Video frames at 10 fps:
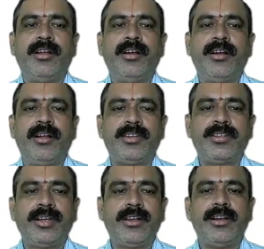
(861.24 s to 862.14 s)
all
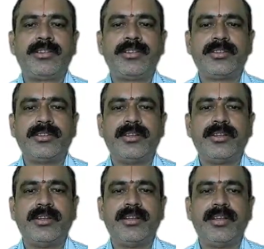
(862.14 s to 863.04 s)
sectors
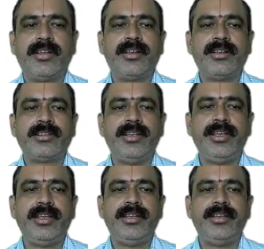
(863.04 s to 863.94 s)
across
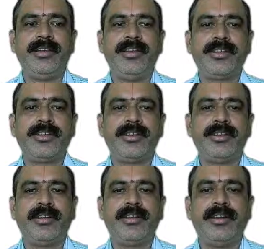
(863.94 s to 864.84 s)
the
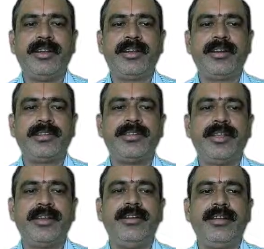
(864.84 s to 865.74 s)
nation and across
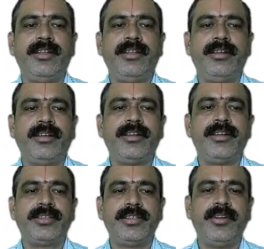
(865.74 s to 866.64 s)
the country,
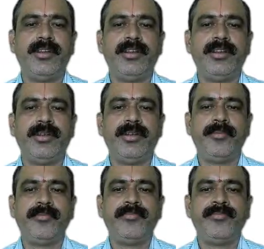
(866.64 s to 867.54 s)
across the world,
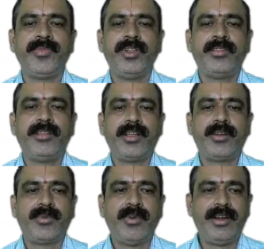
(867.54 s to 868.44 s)
that are
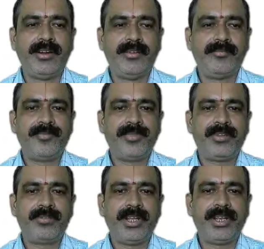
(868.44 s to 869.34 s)
provided
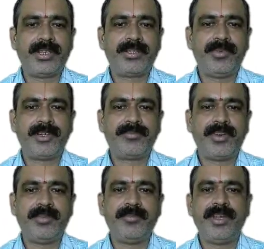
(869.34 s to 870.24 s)
to the customers
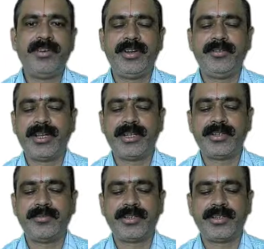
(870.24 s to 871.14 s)
for the benefit of the
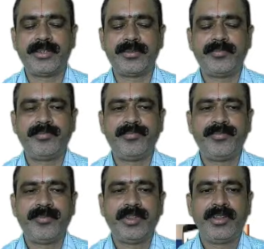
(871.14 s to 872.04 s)
customers
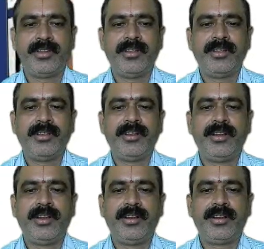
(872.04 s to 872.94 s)

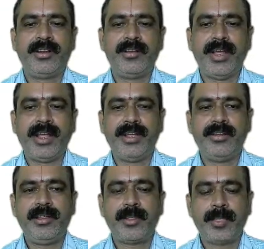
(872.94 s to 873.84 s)
in internet
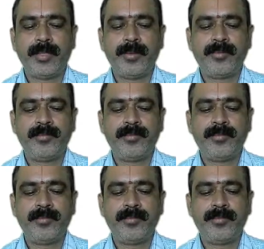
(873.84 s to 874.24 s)
banking.